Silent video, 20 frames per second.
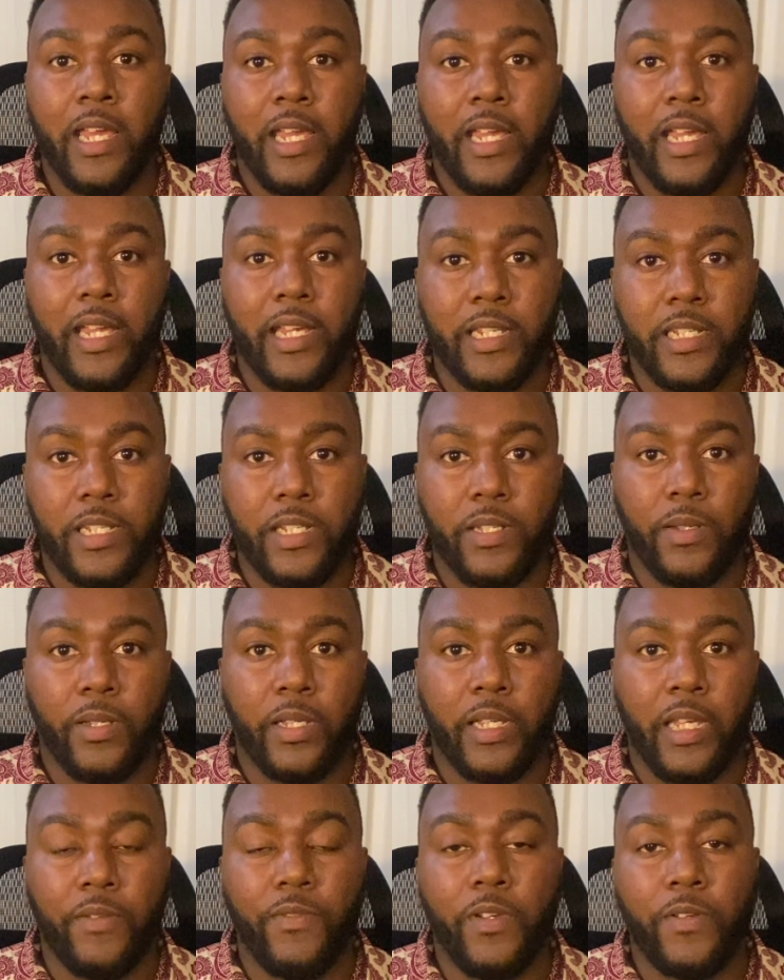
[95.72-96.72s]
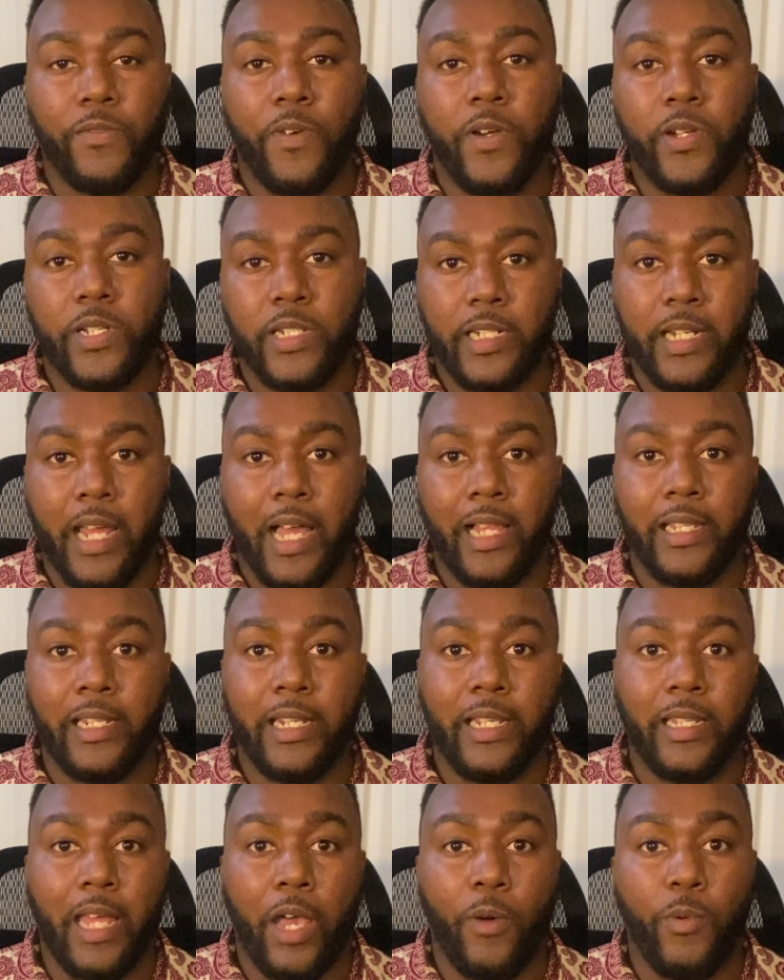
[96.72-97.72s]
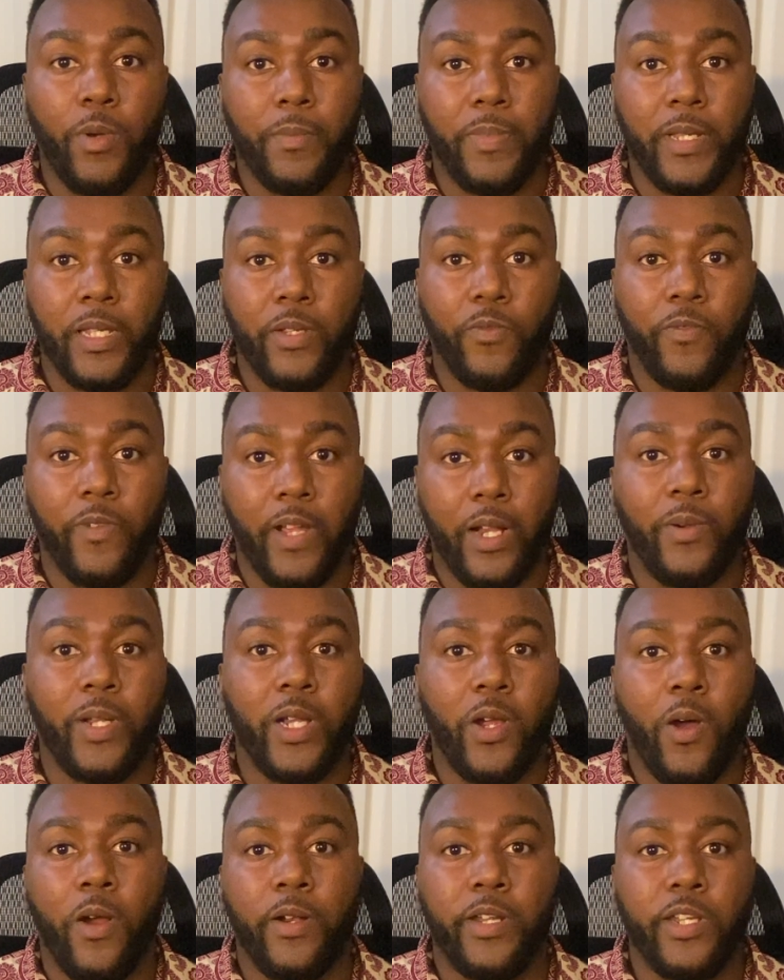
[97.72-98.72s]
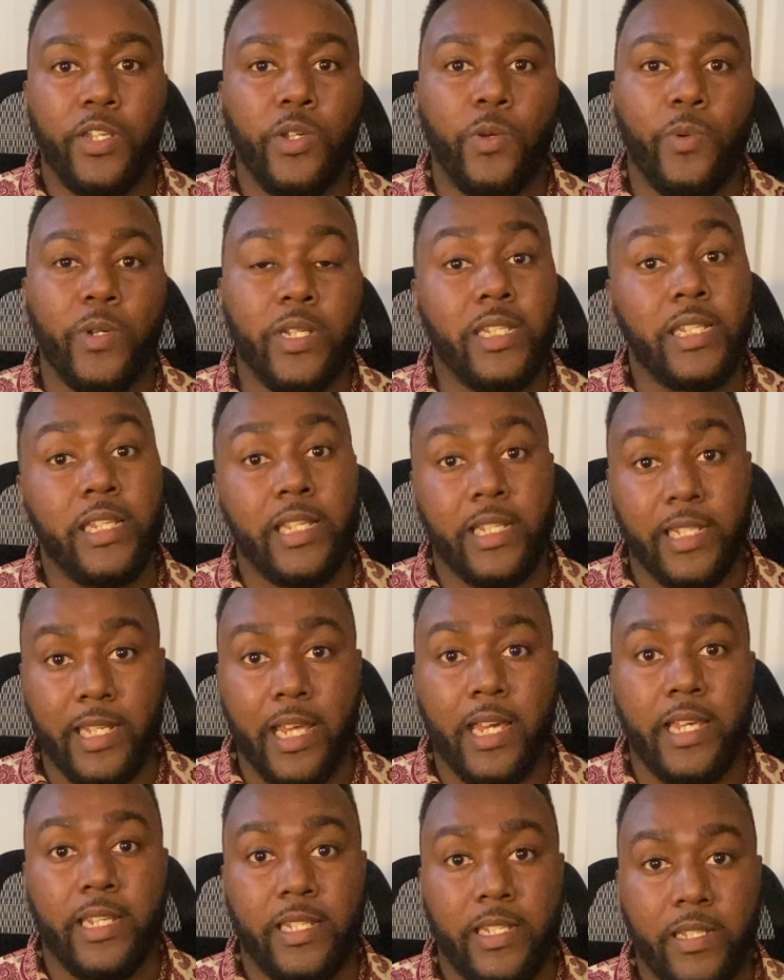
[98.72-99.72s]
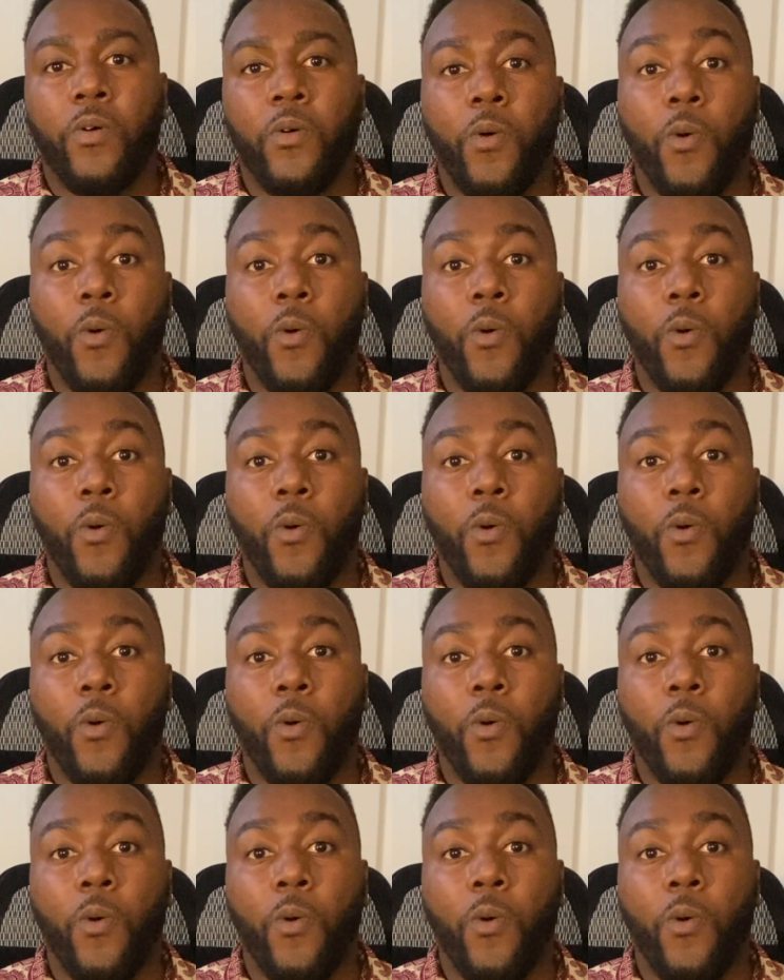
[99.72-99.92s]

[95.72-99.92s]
it's giving functionality that would be very hard to do in CSS.